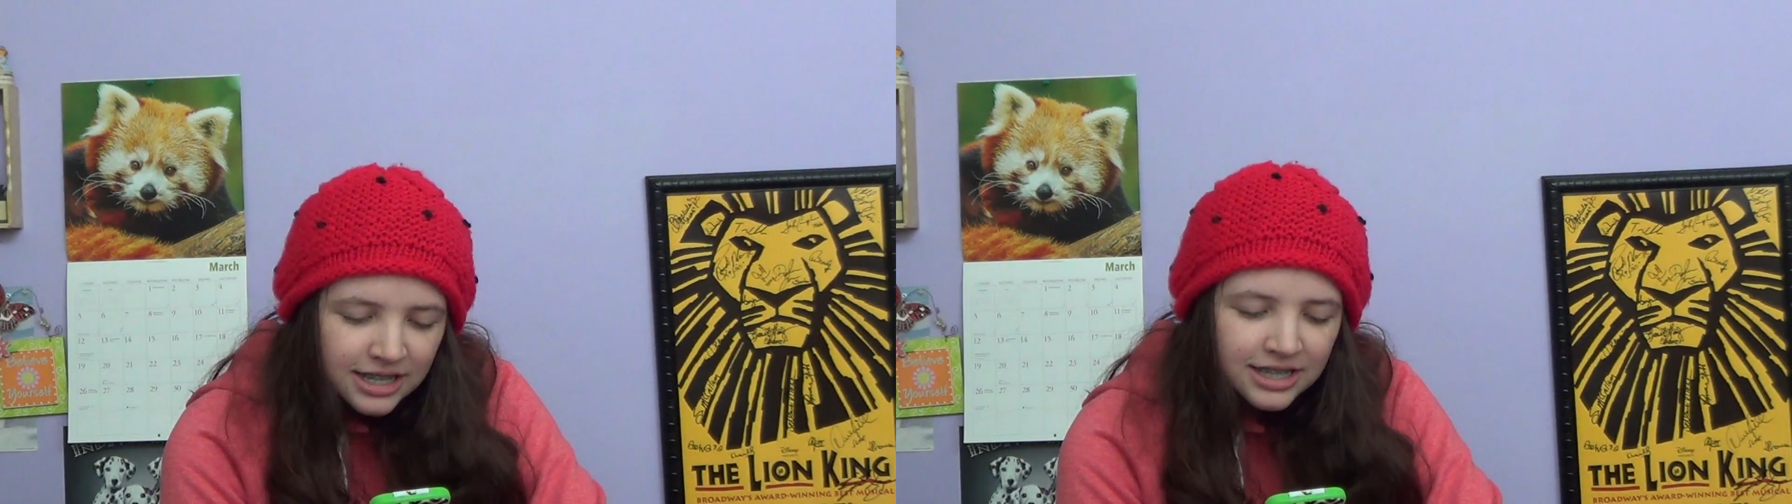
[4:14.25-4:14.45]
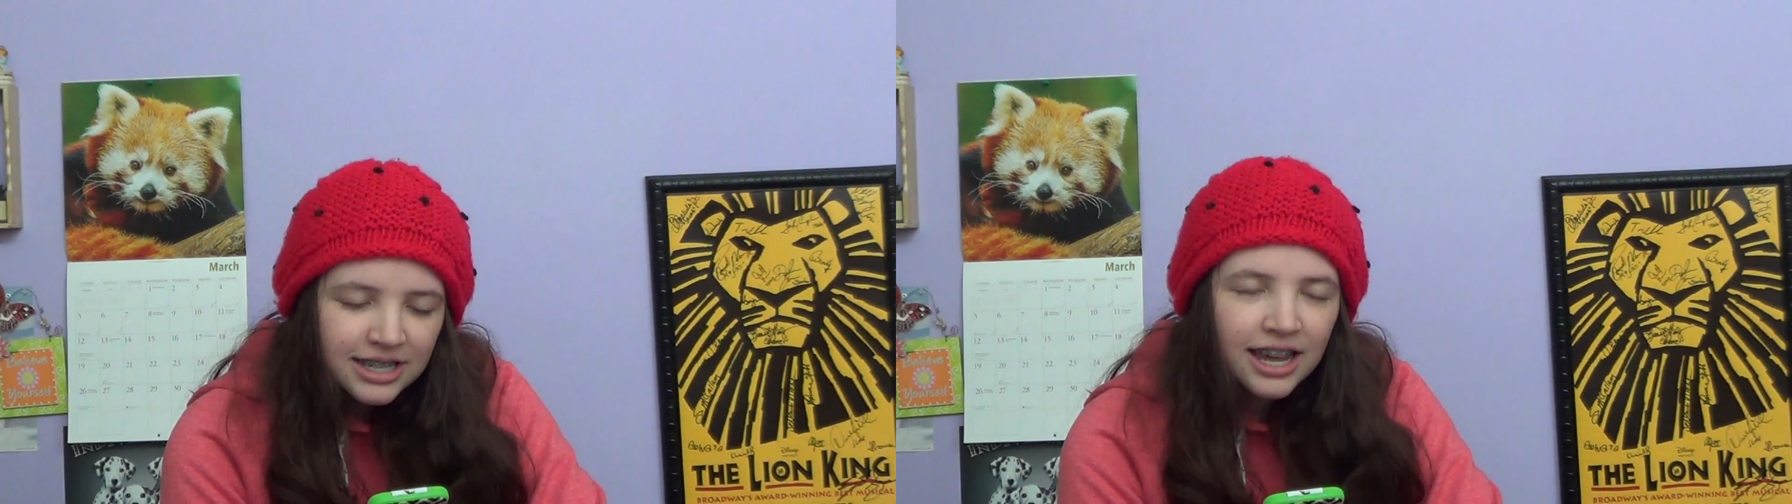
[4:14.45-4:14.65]

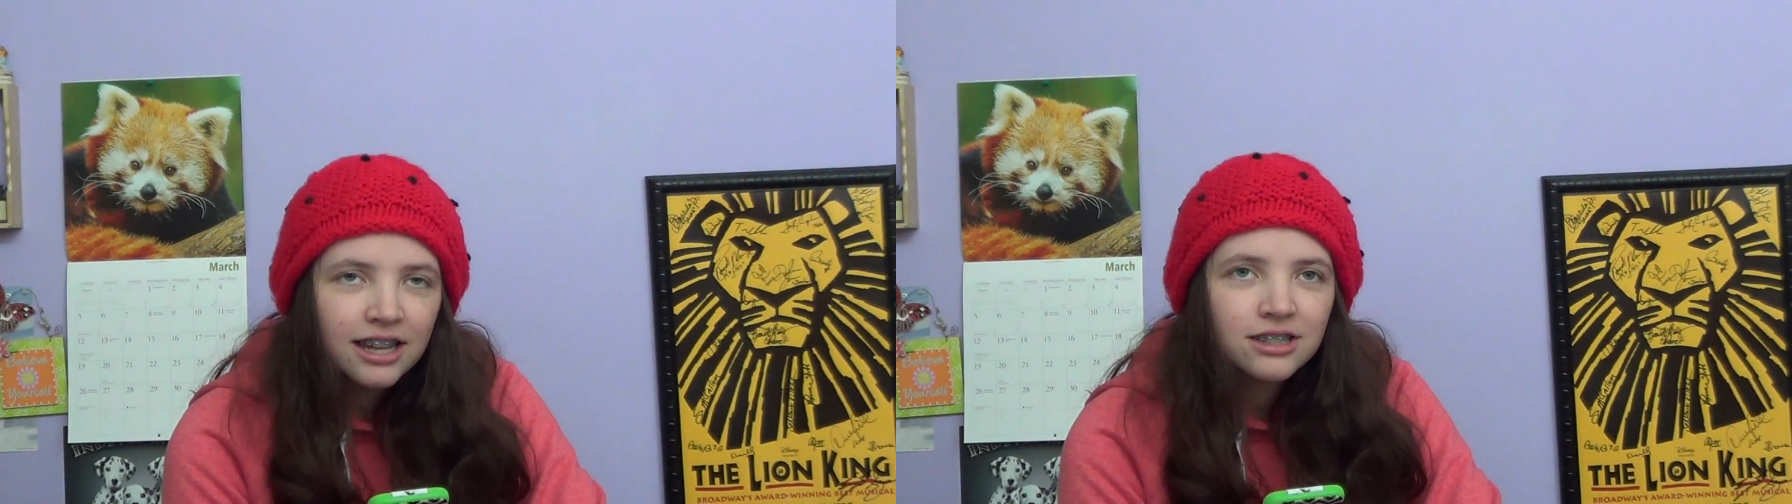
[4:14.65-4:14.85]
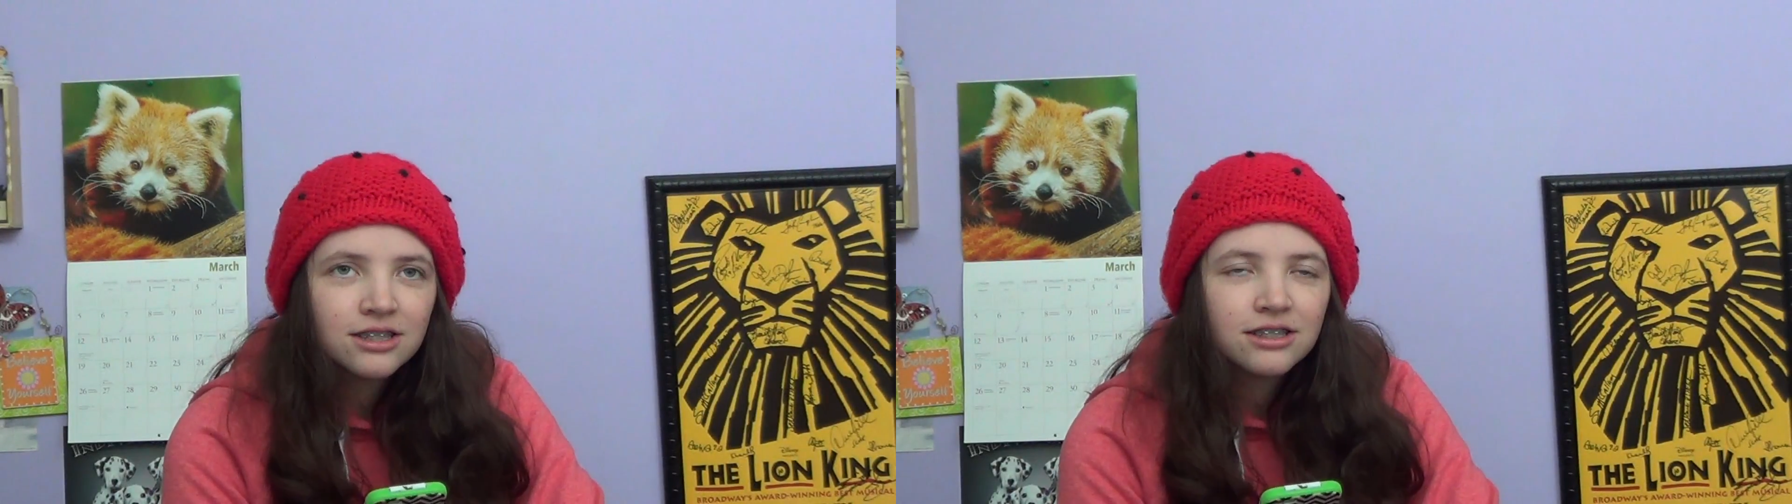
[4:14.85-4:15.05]

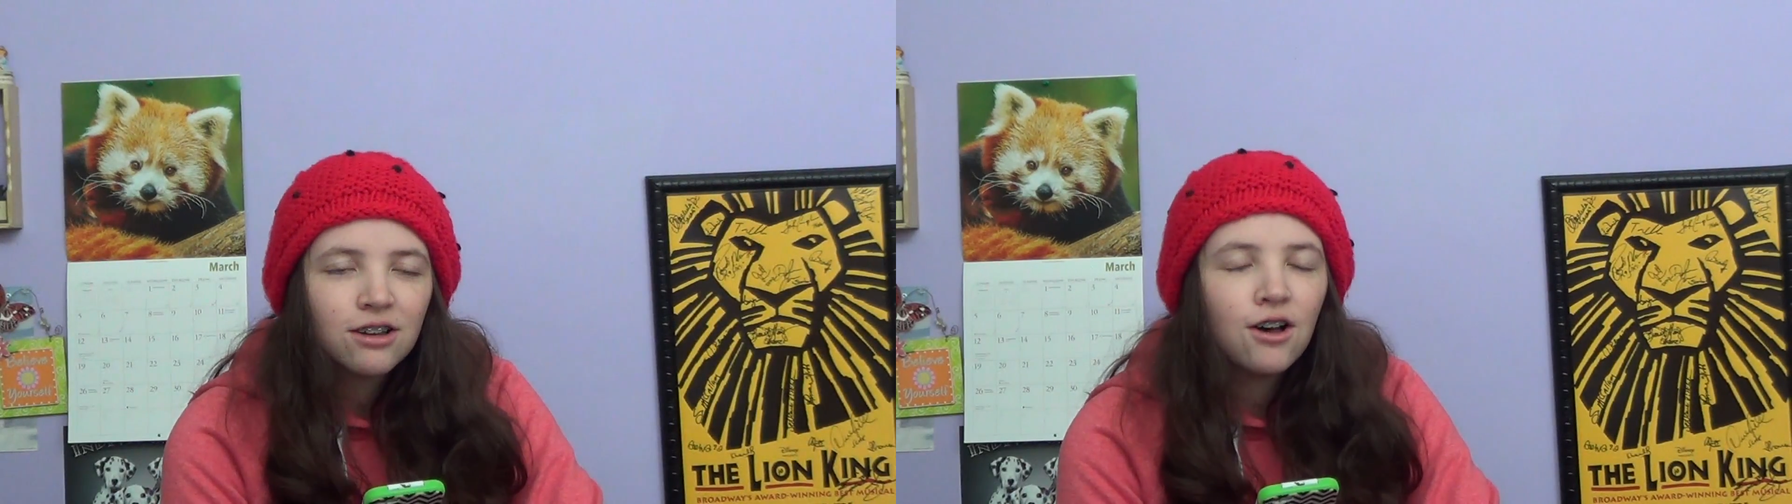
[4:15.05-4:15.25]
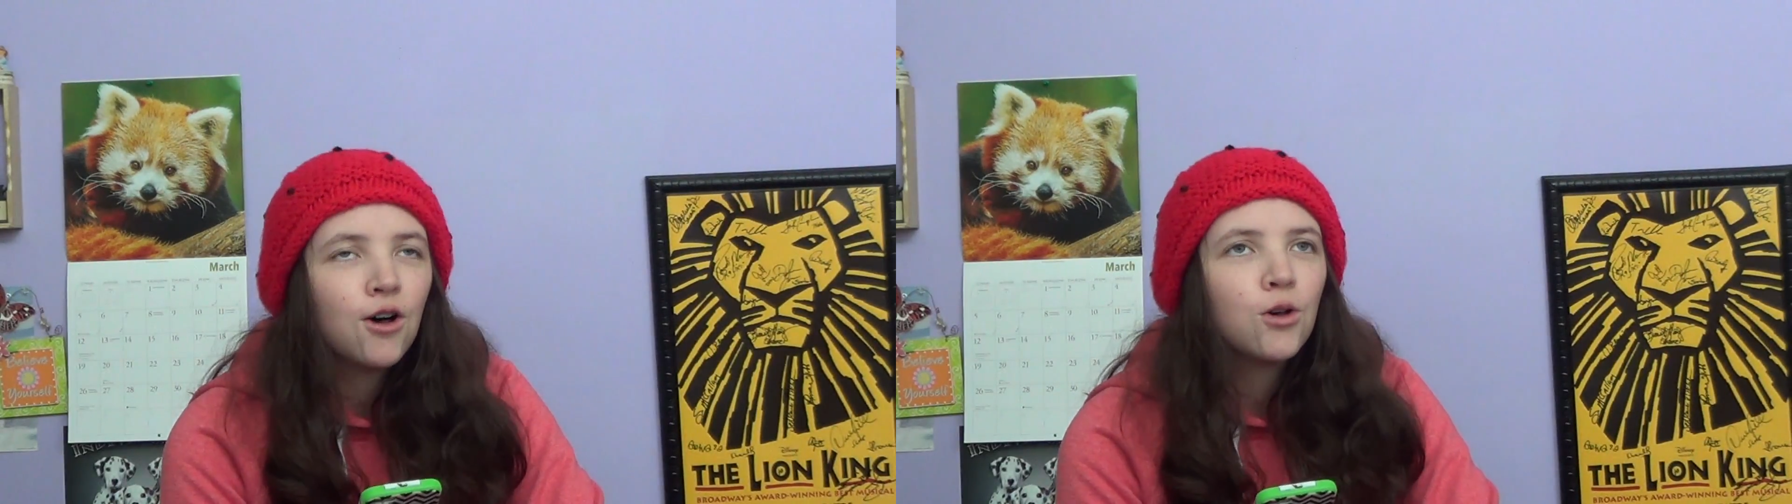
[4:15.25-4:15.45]
Sans,
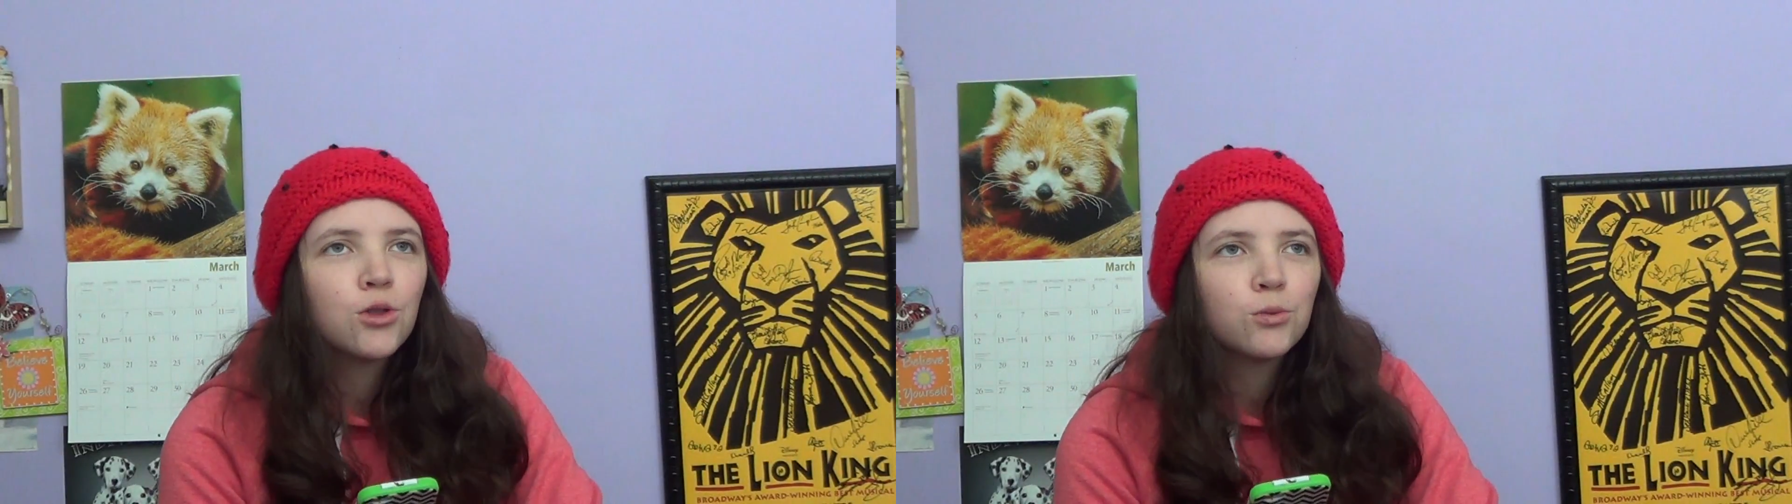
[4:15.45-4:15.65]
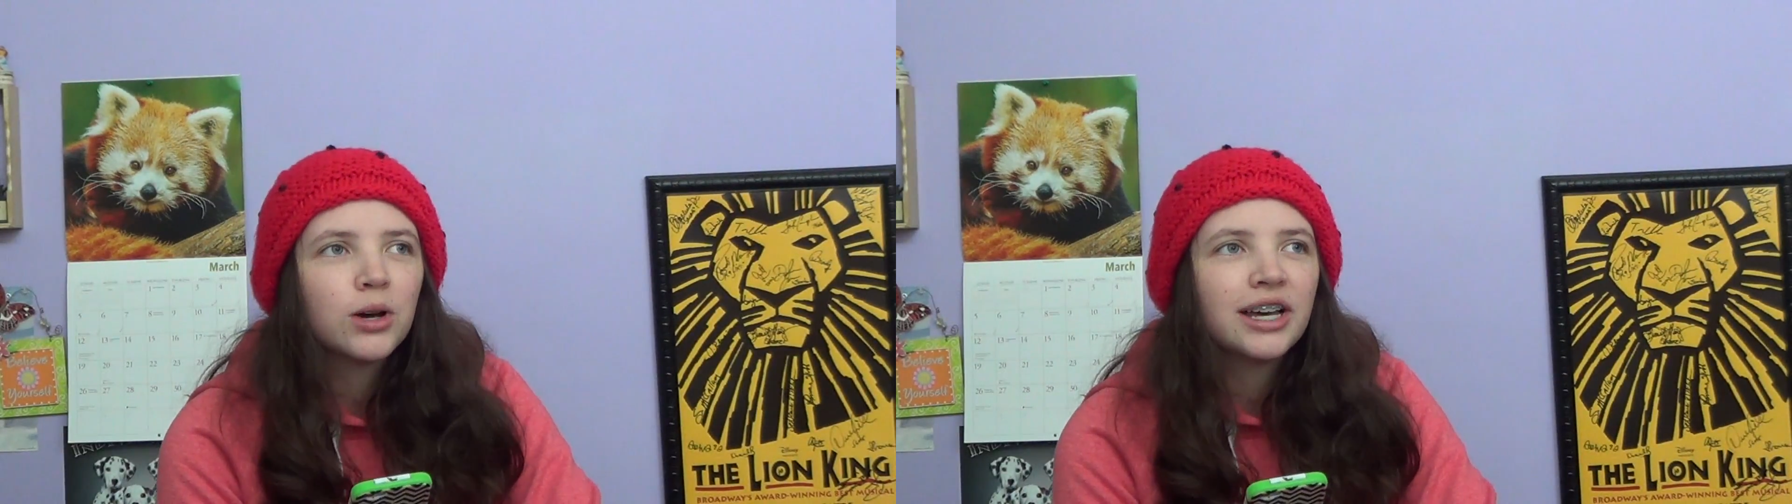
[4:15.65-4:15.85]
all
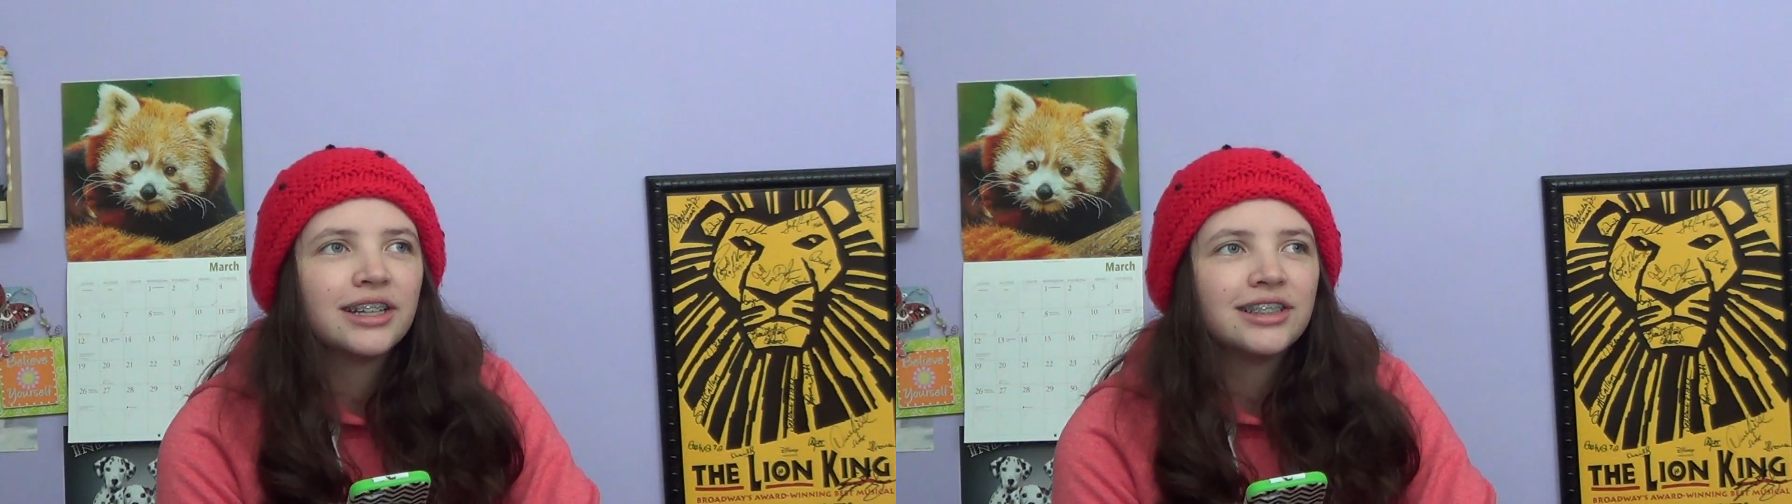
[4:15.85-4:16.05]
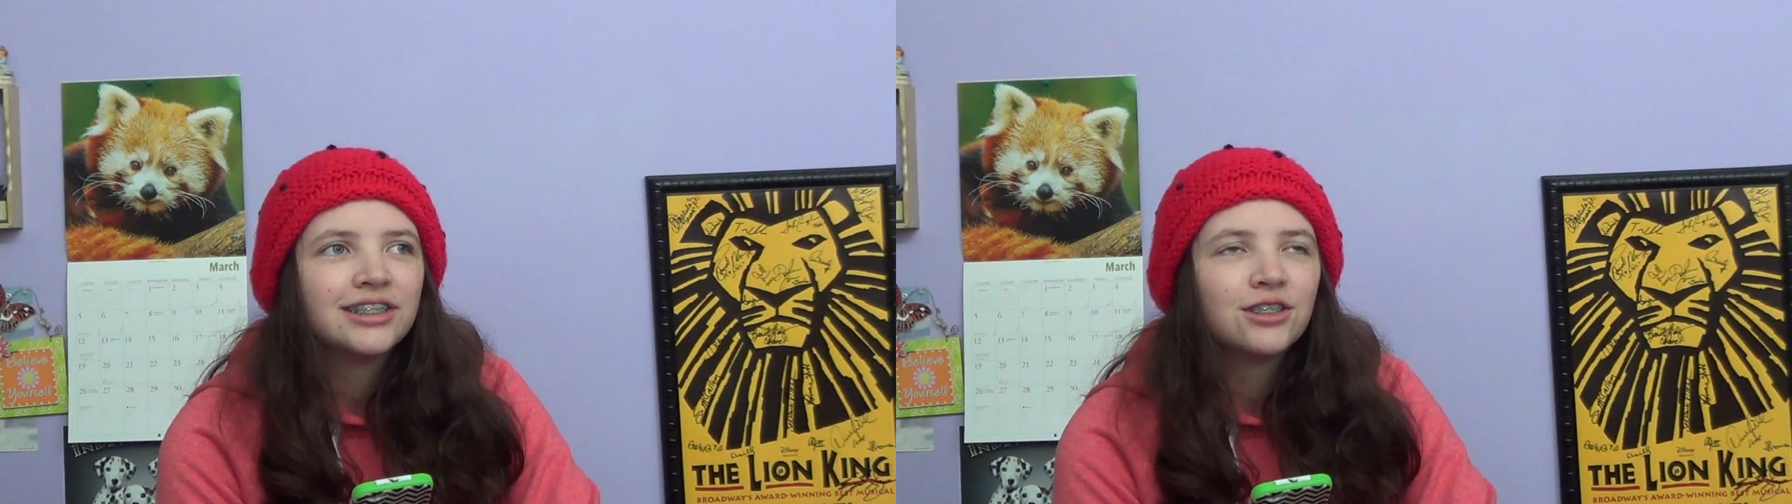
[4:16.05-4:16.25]
the way.